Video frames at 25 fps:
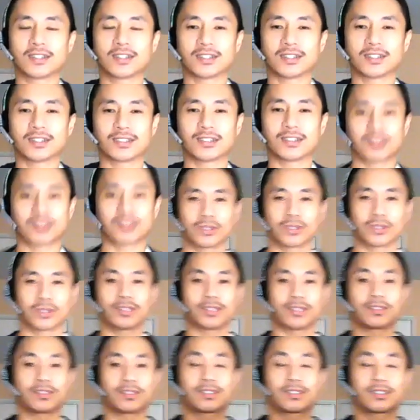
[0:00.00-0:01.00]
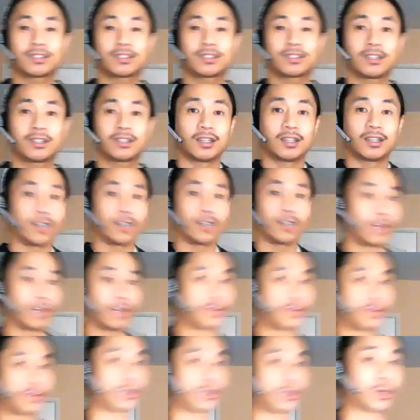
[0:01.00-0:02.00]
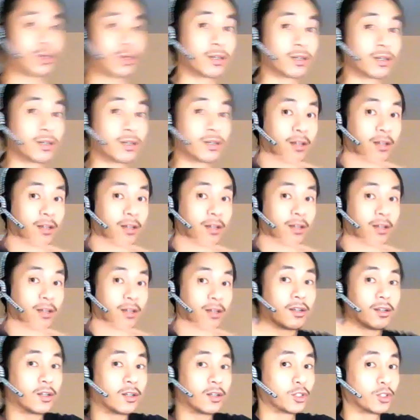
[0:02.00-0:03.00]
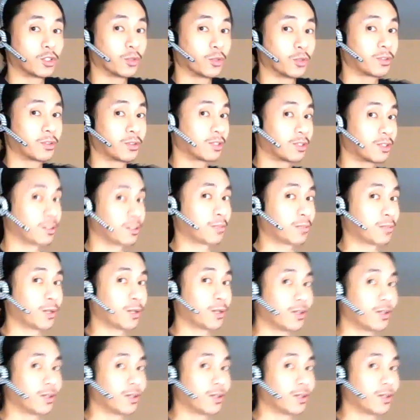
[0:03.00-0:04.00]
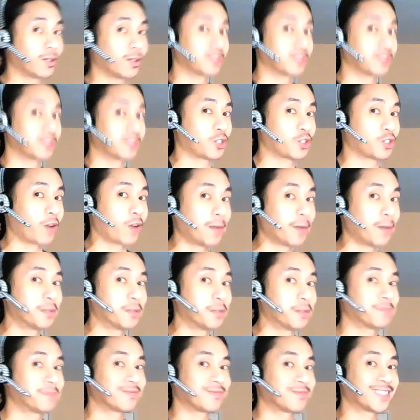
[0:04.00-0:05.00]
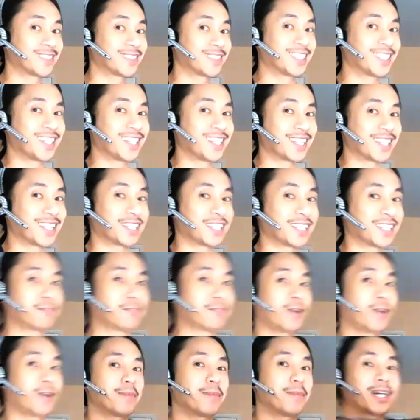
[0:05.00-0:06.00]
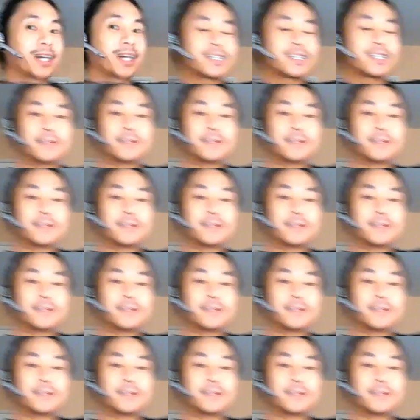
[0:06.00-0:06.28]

squeeze. If your shoulders start to burn, just drop them, come right back up.